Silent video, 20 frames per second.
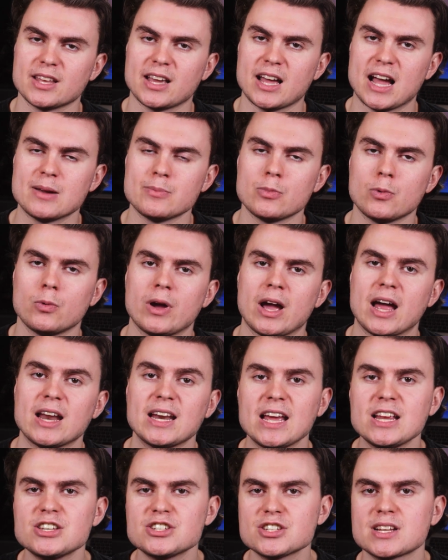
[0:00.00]
the cable,
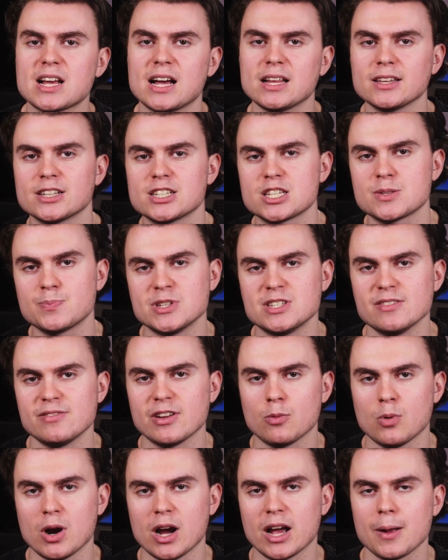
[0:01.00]
and each is coloured a
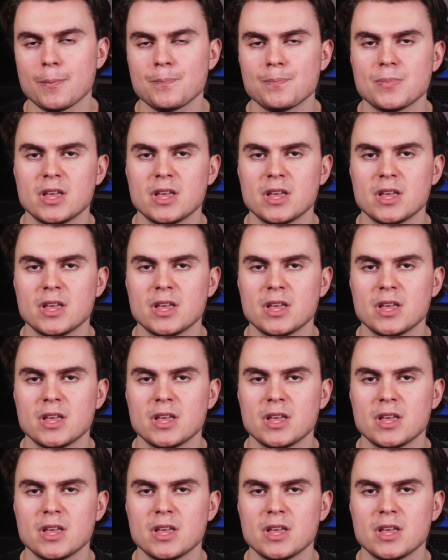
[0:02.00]
specific way.